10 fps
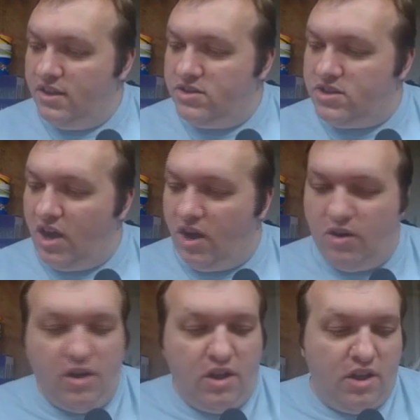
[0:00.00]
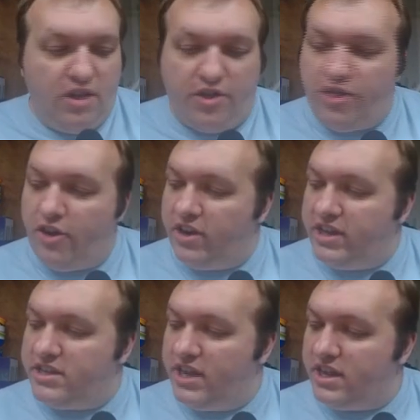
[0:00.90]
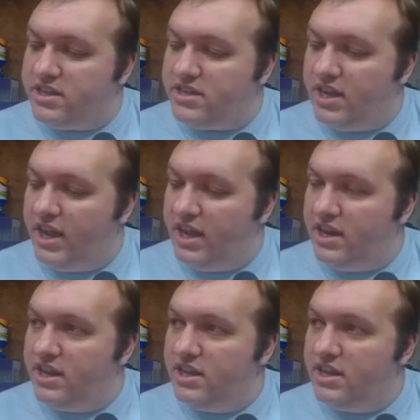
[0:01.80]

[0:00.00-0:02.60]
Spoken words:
So 36 to hit.